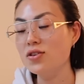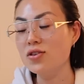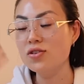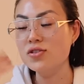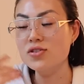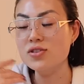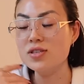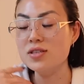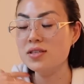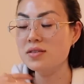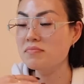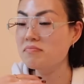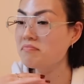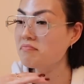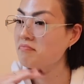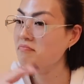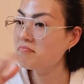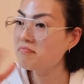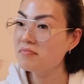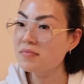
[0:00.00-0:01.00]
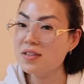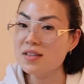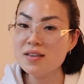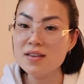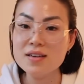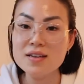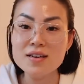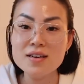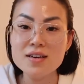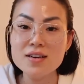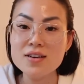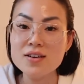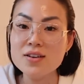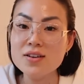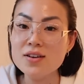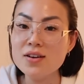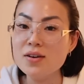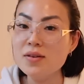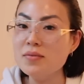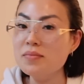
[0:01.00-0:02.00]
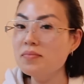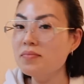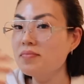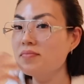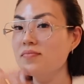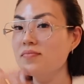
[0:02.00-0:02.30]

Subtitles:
You could just, you know,